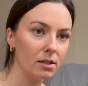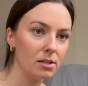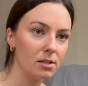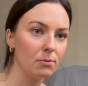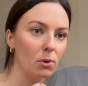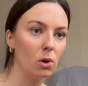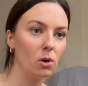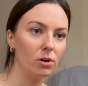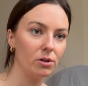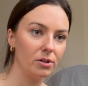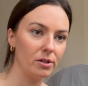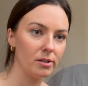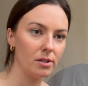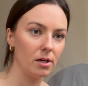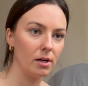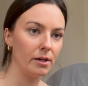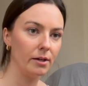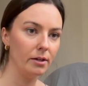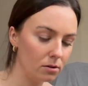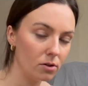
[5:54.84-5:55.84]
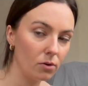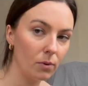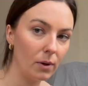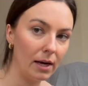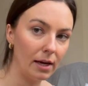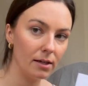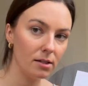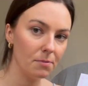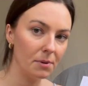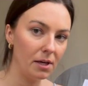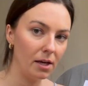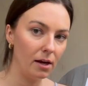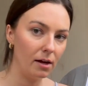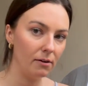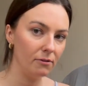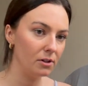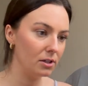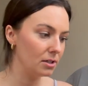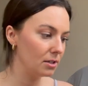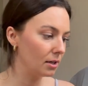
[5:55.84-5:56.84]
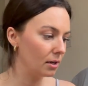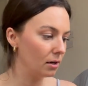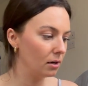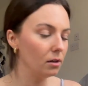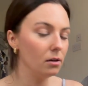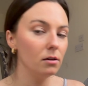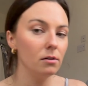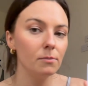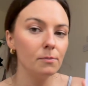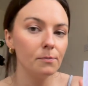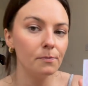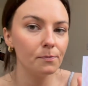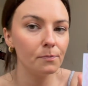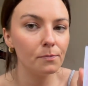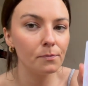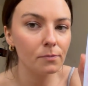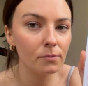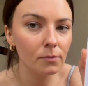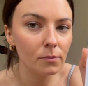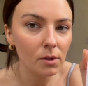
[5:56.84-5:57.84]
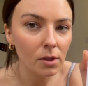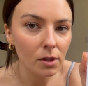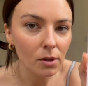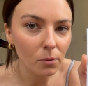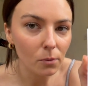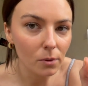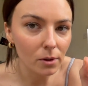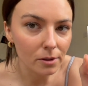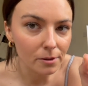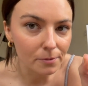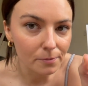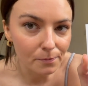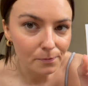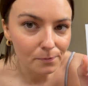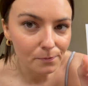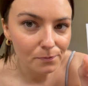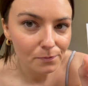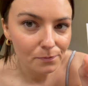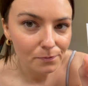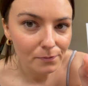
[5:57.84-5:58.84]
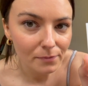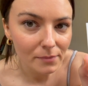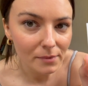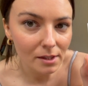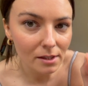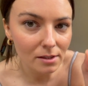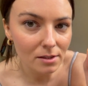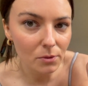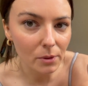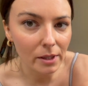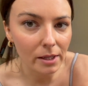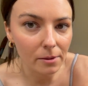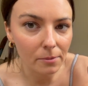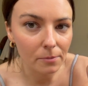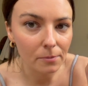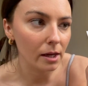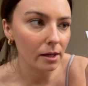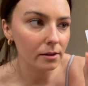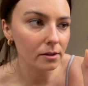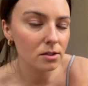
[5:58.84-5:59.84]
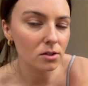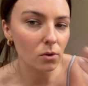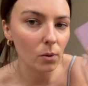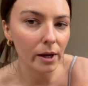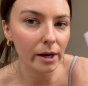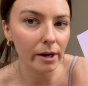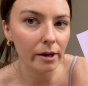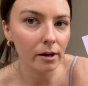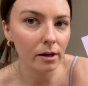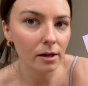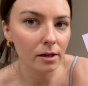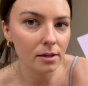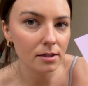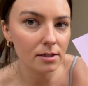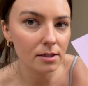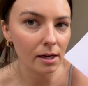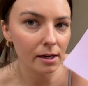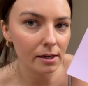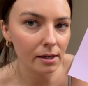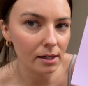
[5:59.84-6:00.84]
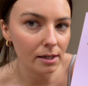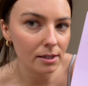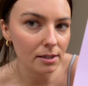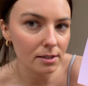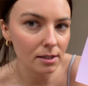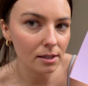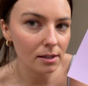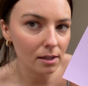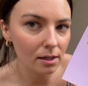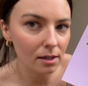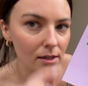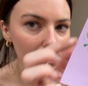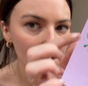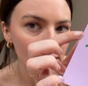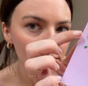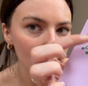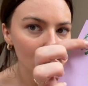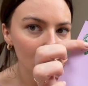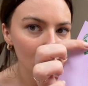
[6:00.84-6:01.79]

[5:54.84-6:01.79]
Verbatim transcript: a smaller design. So we last minute have this little cute one. And that's sweet. And the square is kind of nice. And the little